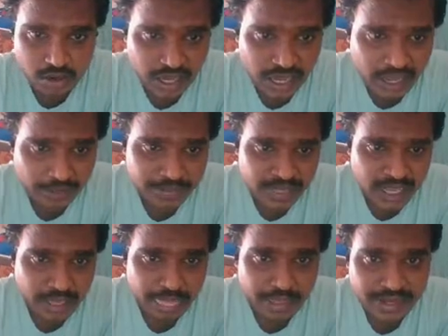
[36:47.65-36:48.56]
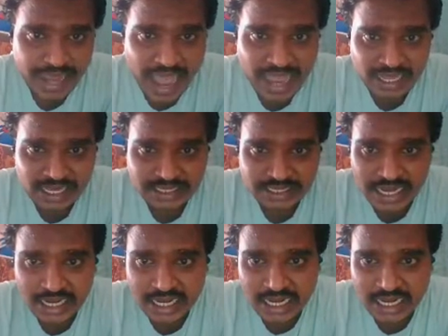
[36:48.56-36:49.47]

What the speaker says: Okay, the tank is then